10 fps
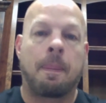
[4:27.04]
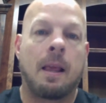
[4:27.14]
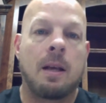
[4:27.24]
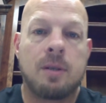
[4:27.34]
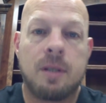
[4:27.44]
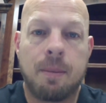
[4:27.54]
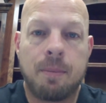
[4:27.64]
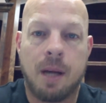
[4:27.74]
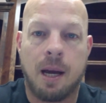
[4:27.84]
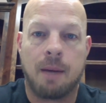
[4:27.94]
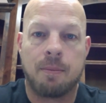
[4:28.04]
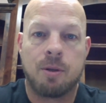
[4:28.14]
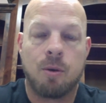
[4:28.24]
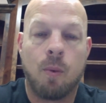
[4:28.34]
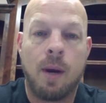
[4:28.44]

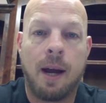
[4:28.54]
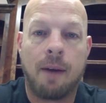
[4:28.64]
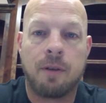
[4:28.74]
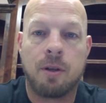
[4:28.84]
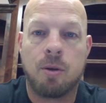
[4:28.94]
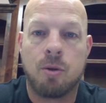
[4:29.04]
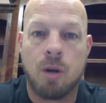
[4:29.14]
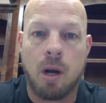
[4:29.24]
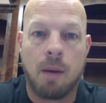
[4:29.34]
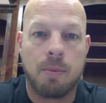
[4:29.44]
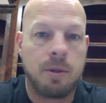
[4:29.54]
Sometimes we have to do jobs